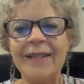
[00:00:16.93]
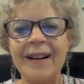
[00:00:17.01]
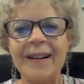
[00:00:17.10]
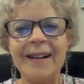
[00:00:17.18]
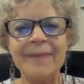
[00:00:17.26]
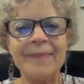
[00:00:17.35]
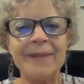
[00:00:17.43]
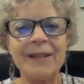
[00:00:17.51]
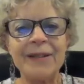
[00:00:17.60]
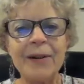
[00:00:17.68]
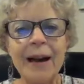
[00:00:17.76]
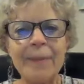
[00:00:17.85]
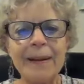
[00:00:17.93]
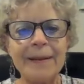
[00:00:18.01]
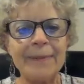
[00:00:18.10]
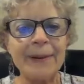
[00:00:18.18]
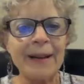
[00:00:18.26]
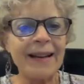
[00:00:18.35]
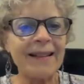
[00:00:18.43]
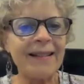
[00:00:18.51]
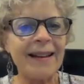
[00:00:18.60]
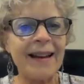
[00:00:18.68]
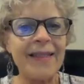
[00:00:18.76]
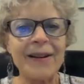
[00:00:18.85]
so happy to bring
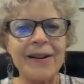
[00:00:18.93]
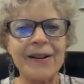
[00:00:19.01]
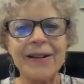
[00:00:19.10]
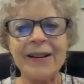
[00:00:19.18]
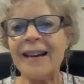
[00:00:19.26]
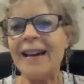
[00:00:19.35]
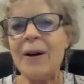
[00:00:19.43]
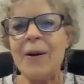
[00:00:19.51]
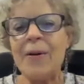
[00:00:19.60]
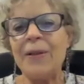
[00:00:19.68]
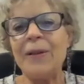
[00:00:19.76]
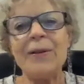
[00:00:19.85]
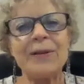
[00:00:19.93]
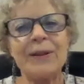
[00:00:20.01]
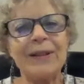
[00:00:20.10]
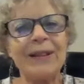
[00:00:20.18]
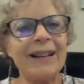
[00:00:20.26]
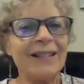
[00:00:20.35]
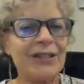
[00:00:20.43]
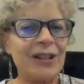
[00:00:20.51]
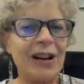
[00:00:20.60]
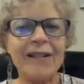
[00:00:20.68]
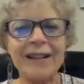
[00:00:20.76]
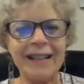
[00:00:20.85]
another local
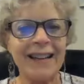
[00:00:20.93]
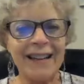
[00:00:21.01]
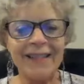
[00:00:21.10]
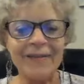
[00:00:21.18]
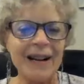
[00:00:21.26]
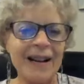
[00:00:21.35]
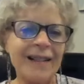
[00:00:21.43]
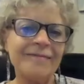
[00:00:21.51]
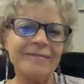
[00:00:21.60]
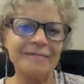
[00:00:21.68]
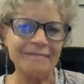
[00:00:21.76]
charity. Well,